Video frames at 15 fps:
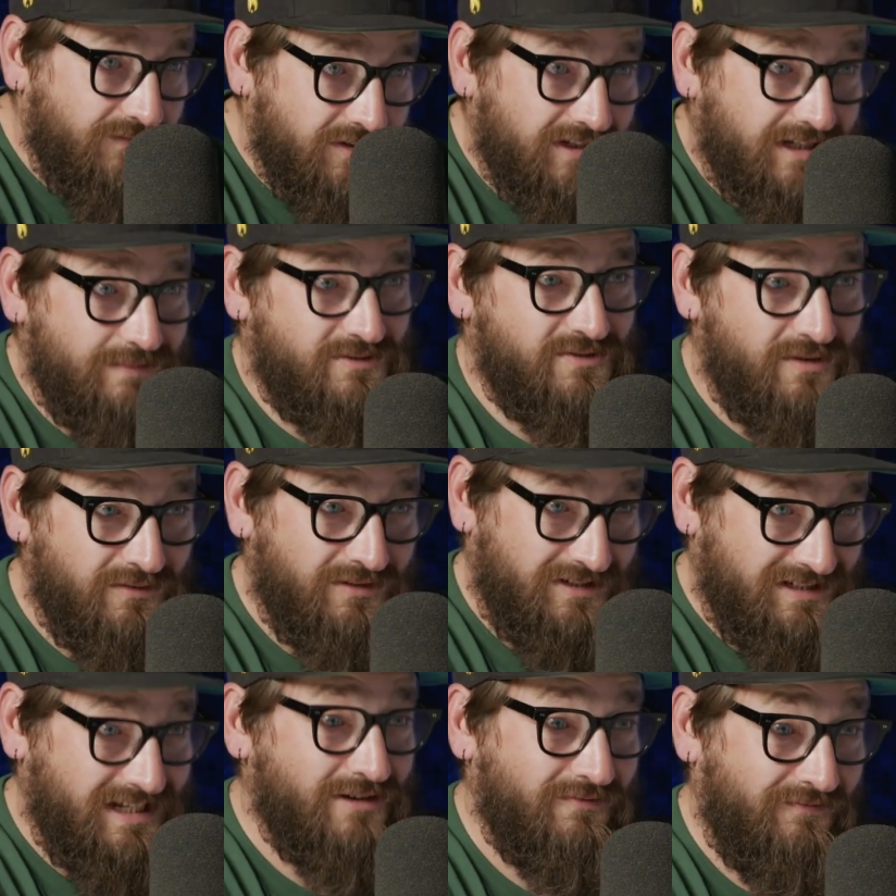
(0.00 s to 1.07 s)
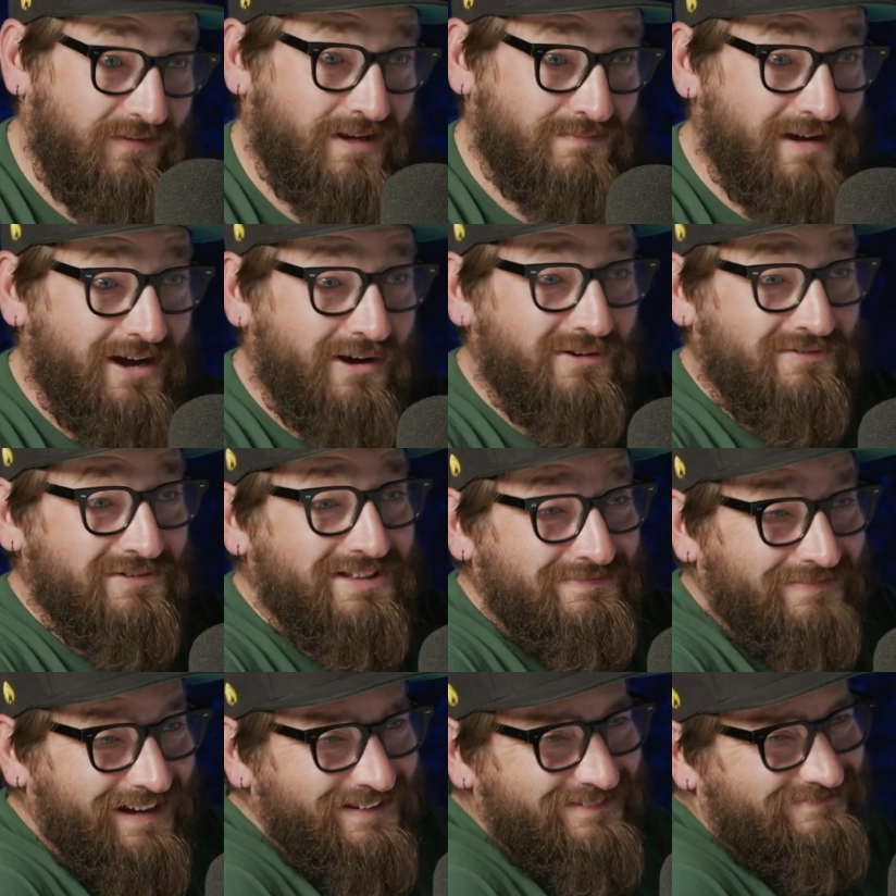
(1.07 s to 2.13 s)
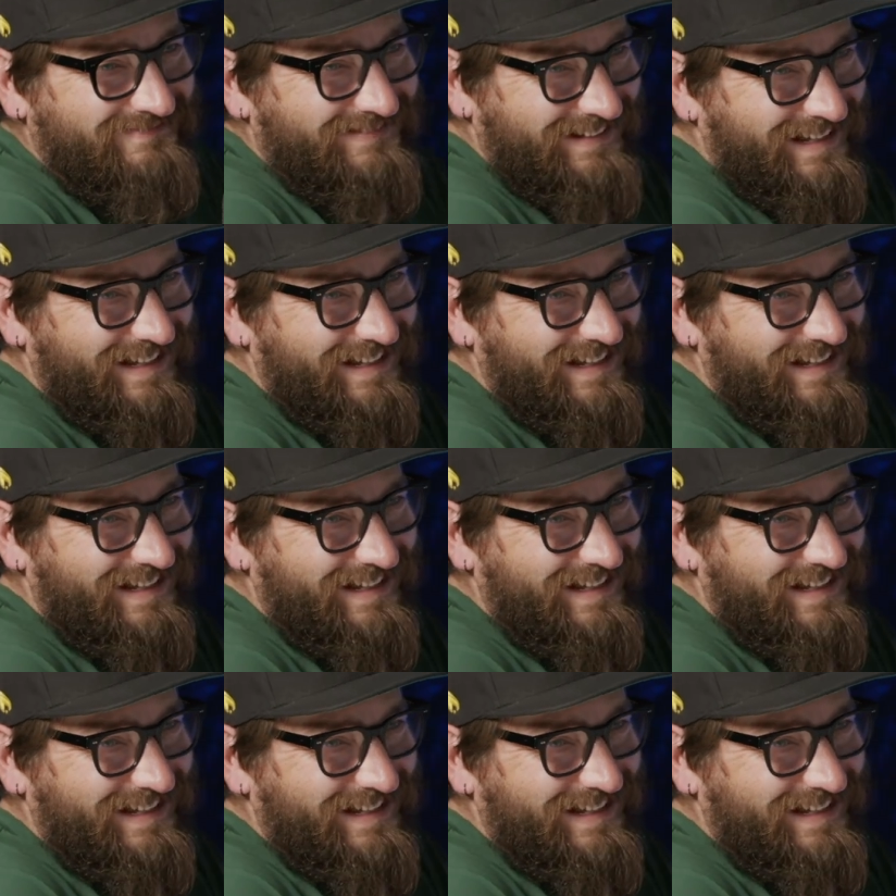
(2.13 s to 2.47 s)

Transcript: got to keep scrolling because that'll fuck my algorithm up. Yeah.